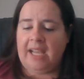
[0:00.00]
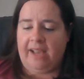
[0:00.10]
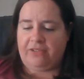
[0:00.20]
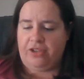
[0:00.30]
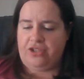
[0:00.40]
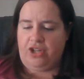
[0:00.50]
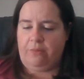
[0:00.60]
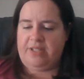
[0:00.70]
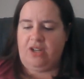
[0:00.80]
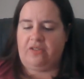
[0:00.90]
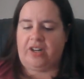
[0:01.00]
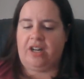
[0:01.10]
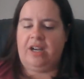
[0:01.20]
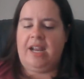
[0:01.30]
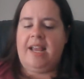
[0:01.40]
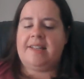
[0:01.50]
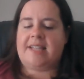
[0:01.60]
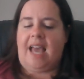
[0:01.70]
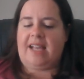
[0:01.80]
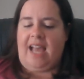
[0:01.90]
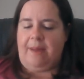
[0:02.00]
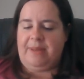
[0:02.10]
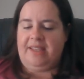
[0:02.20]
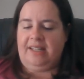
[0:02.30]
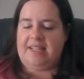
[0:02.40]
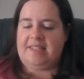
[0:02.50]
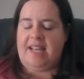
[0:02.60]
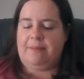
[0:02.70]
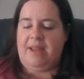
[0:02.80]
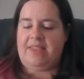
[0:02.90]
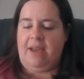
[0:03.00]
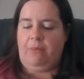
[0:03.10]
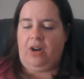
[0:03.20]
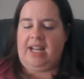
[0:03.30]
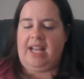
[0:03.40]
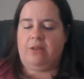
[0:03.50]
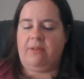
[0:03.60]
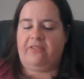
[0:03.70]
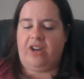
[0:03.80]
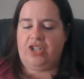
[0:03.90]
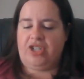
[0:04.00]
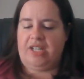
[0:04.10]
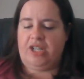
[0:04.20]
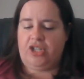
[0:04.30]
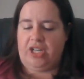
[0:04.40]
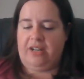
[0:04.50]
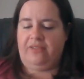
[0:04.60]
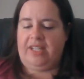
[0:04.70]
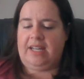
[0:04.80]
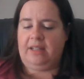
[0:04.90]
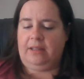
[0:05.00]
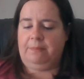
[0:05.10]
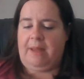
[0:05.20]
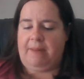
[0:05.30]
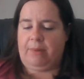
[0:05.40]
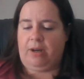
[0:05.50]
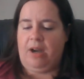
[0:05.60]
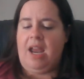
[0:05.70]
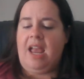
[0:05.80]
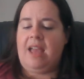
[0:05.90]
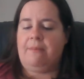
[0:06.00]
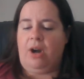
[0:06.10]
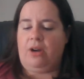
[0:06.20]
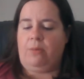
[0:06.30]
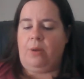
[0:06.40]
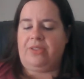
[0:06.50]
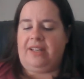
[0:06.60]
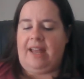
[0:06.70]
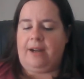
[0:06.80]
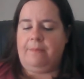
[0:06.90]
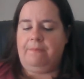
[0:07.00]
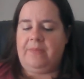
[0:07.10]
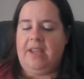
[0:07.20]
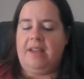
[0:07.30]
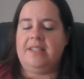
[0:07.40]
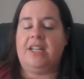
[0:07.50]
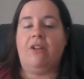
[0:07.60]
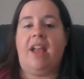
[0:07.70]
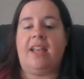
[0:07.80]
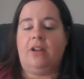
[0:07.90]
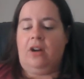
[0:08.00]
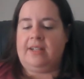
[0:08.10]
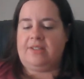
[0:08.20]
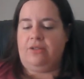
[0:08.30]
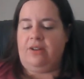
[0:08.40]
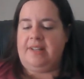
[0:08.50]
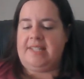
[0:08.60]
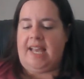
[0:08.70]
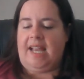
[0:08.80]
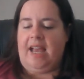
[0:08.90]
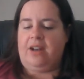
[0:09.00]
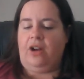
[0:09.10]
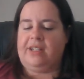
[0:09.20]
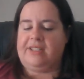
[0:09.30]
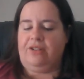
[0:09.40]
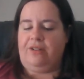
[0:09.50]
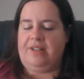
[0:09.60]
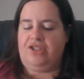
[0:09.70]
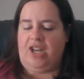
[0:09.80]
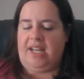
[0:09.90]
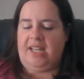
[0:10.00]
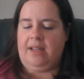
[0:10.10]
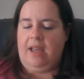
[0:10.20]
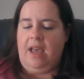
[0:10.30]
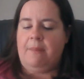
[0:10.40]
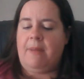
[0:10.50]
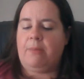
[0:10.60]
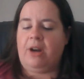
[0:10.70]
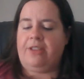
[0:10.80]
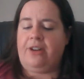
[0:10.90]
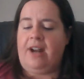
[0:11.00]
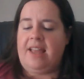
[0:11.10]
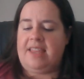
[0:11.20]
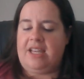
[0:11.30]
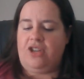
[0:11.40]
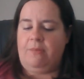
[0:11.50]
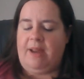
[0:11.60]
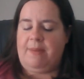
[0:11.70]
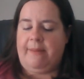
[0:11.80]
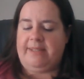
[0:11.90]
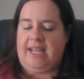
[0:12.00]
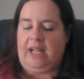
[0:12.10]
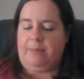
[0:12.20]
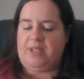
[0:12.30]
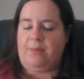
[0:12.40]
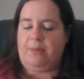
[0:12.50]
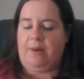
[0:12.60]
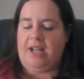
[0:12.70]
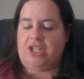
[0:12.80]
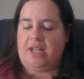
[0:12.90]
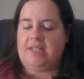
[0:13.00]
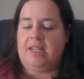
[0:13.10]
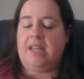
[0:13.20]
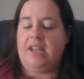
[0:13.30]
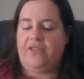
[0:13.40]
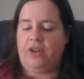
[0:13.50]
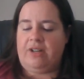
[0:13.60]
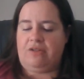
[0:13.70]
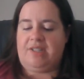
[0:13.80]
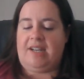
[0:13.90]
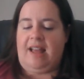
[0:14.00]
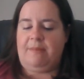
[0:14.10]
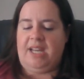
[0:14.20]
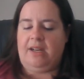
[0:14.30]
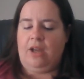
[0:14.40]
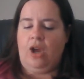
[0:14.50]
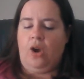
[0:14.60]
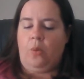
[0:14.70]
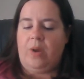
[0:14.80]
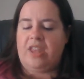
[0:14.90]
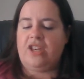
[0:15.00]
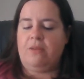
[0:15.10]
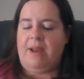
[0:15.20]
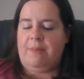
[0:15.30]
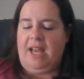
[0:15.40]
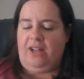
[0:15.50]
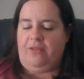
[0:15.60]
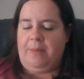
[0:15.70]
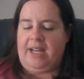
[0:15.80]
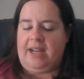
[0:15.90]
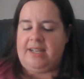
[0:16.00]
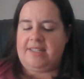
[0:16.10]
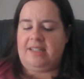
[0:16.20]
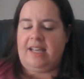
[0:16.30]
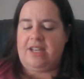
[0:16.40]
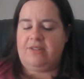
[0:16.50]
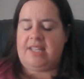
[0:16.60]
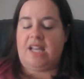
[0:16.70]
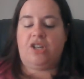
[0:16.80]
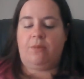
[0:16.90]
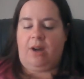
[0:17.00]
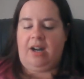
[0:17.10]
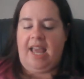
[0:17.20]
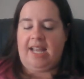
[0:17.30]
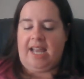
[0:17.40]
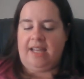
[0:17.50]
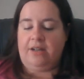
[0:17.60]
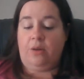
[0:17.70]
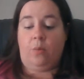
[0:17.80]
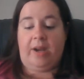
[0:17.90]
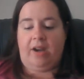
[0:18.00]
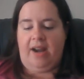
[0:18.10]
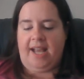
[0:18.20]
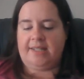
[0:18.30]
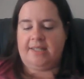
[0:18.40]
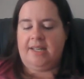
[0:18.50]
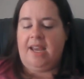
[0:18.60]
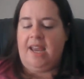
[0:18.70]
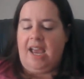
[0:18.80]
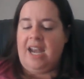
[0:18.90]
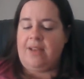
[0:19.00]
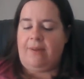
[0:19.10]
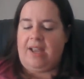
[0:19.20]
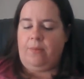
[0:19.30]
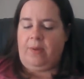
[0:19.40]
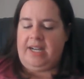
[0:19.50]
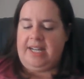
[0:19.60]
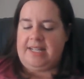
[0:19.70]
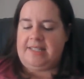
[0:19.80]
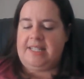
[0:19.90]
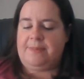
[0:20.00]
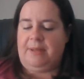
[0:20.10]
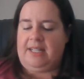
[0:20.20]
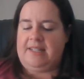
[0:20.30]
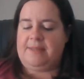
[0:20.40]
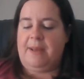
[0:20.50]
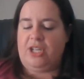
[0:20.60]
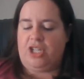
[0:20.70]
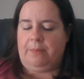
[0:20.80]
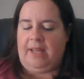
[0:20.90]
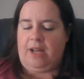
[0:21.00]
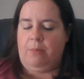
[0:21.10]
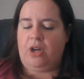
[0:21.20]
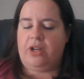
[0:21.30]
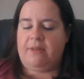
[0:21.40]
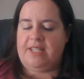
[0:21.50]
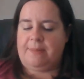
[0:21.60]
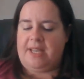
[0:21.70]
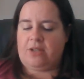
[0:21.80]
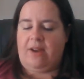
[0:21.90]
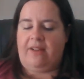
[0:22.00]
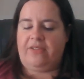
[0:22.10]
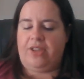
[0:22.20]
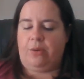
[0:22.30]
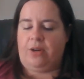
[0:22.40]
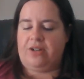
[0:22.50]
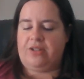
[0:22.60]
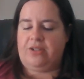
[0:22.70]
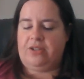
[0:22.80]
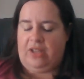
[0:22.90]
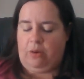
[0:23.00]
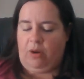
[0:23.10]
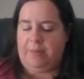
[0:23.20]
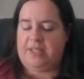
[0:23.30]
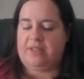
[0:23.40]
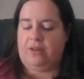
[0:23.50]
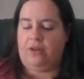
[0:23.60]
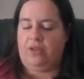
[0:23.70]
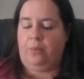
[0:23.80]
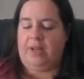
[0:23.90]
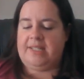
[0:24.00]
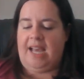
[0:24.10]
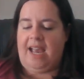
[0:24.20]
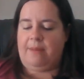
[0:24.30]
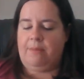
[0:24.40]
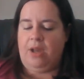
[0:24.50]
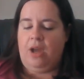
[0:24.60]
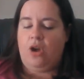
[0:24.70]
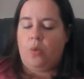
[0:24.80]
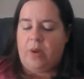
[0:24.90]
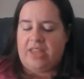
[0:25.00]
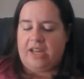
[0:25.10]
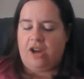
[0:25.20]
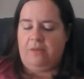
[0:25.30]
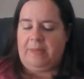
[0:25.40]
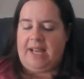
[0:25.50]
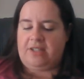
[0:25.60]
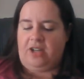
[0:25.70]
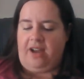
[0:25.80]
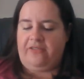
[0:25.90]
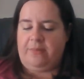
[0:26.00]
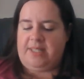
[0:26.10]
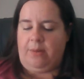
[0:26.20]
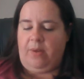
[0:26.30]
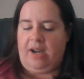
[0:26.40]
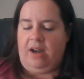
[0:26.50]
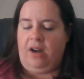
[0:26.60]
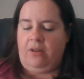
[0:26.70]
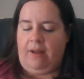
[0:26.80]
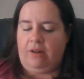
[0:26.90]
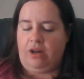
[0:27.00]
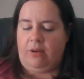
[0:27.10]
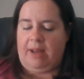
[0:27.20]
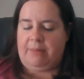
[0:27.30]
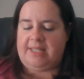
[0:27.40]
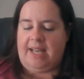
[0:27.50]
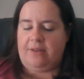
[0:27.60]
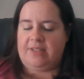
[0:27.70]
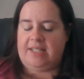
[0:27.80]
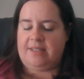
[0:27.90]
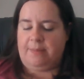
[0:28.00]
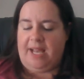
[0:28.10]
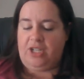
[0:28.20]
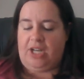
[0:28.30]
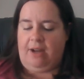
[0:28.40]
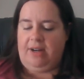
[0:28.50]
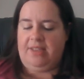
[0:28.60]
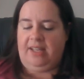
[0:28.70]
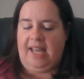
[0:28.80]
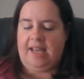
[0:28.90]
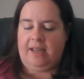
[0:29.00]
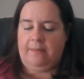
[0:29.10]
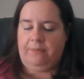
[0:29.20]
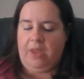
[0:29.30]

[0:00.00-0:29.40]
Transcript: After the show was over, Scott copied the list they had made that morning onto a fresh sheet of legal paper, and Mark wrote the letter. Dear Egg, also known as Egghead, also known as Jenny. My brother and I think you might be able to help us with the project. If you're interested, I mean. We think you might be helpful because, like you said, you are an egghead. We are not. Anyway, what it is building a spaceship like a Mercury spacecraft that orbits Earth one time. We think it could blast off from somewhere around our grandpa's house and splash down in the lake.